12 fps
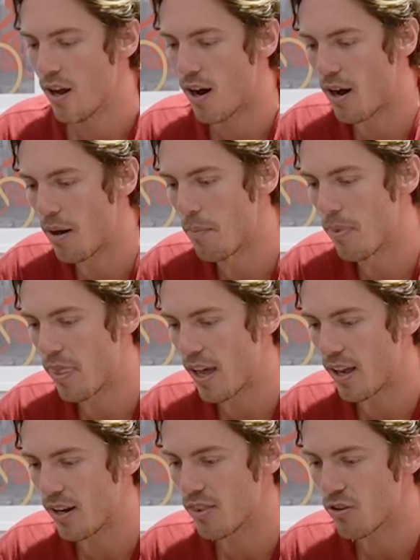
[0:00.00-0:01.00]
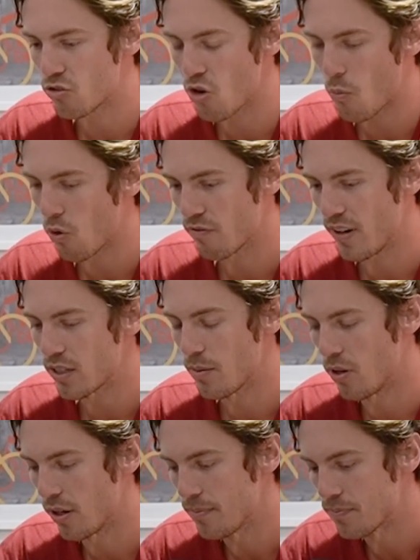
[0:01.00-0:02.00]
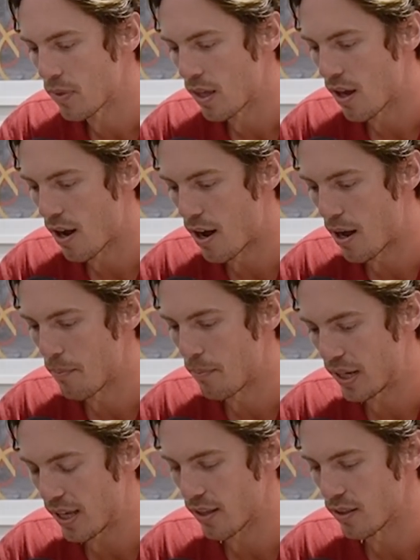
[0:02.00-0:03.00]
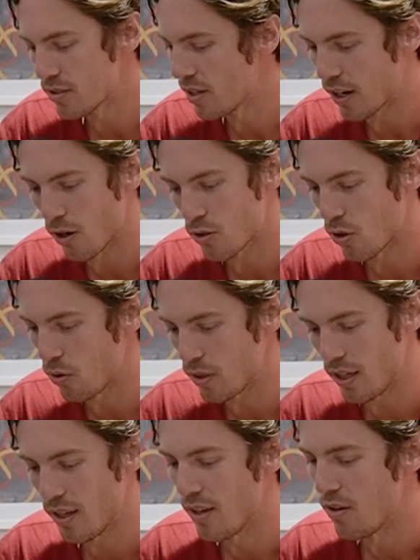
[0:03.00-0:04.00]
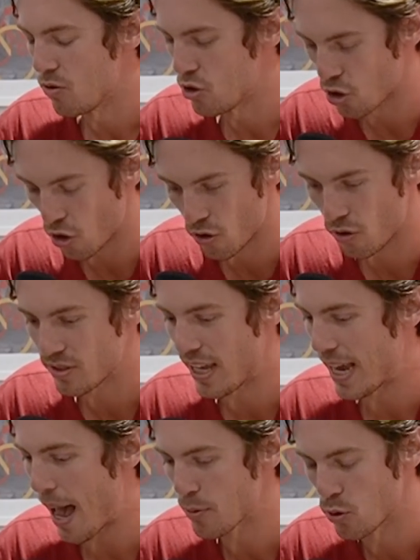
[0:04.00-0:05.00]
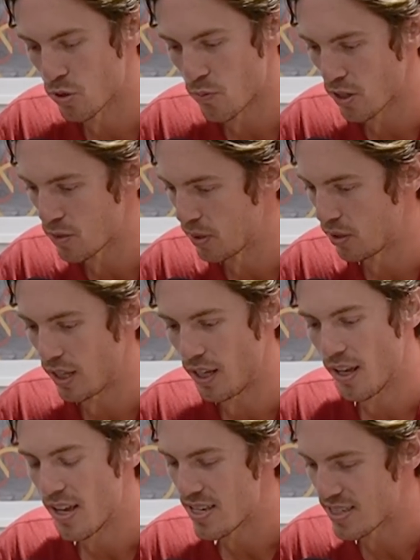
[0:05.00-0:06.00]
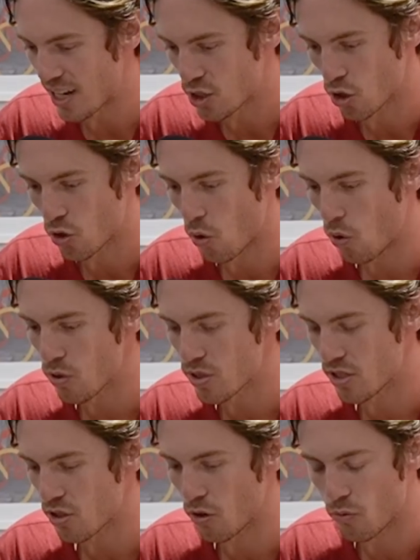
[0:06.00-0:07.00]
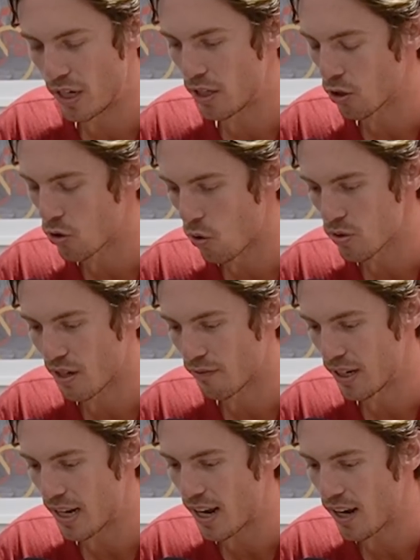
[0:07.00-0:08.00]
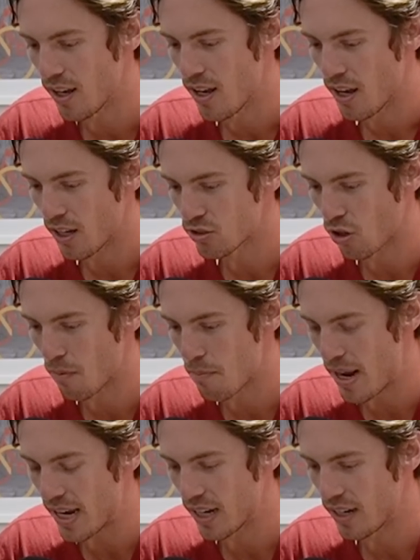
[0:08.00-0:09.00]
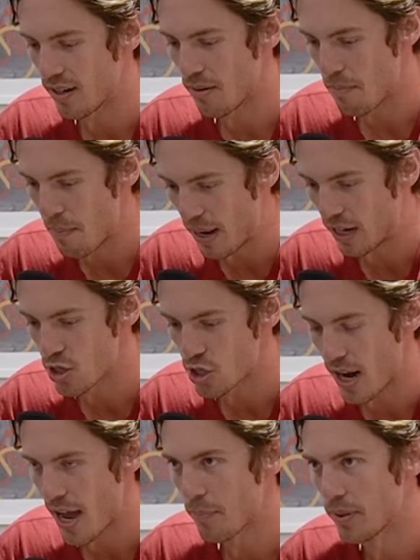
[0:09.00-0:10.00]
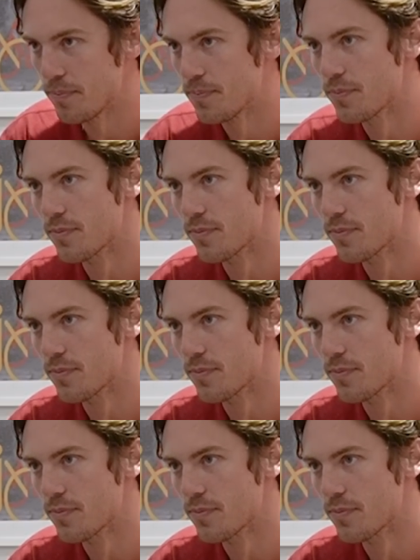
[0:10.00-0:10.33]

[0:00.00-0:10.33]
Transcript: Um, then there's no more victimhood. Um, but again, listen to Eckhart Tolle journal, take absolute responsibility, set your goals and start reading your goals every day and start making making shit happen.